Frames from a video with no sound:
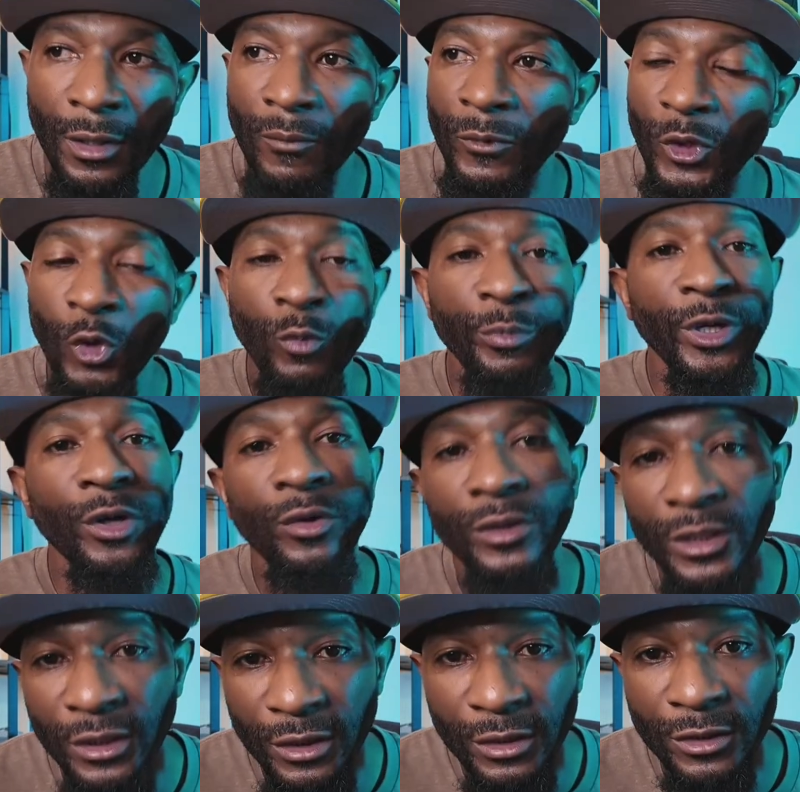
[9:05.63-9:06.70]
new
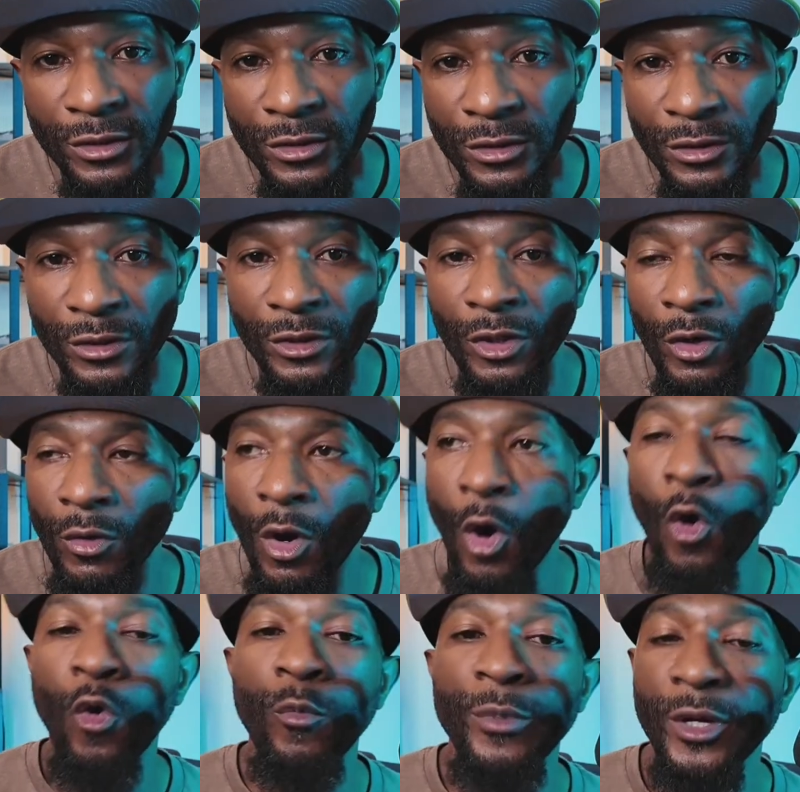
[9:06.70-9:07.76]
buildings,
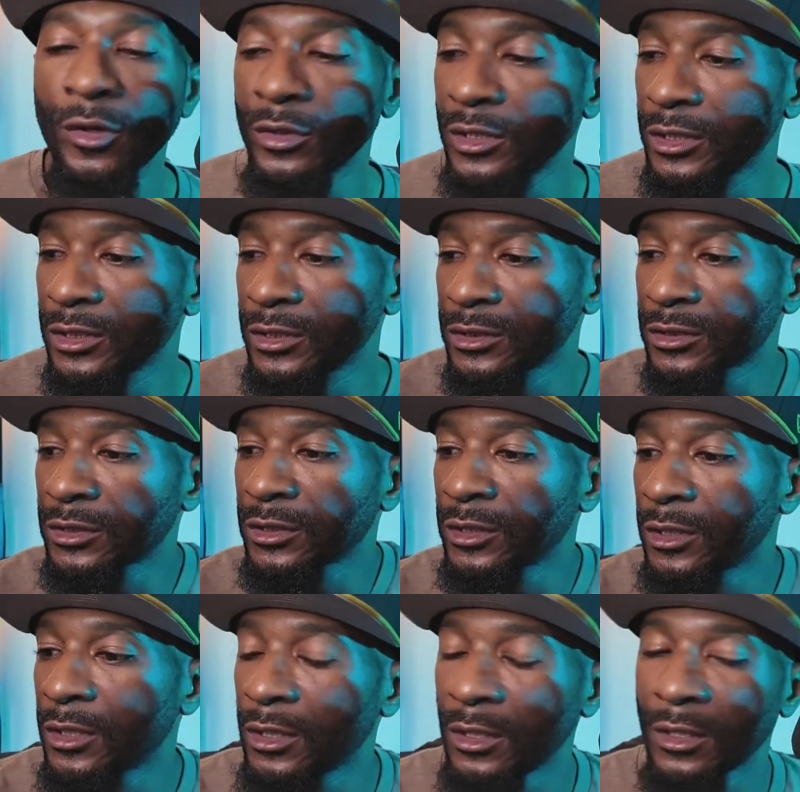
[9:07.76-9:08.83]
old buildings,
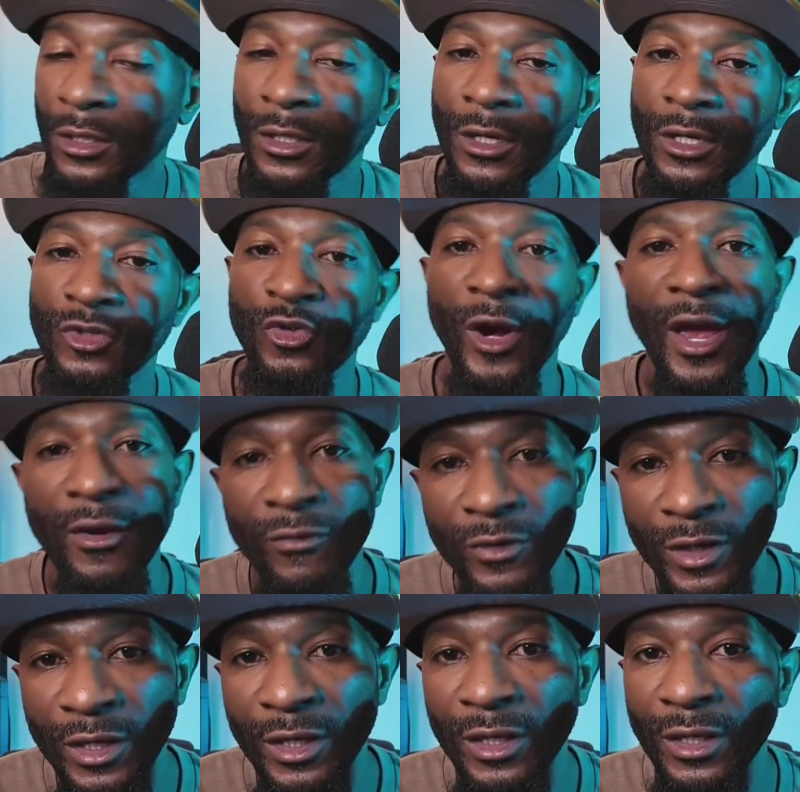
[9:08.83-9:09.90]

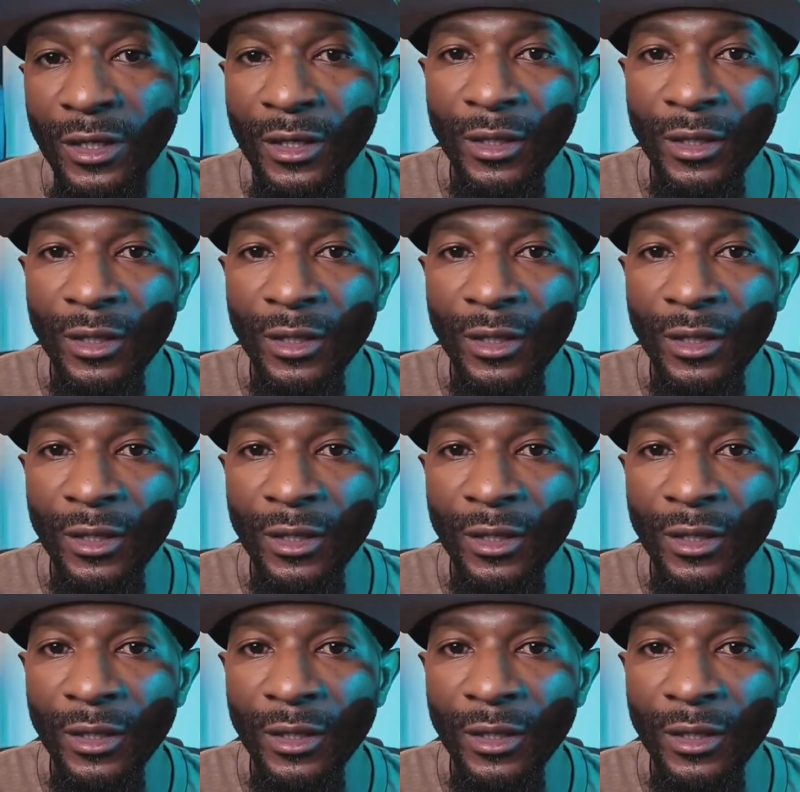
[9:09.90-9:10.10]
traffic.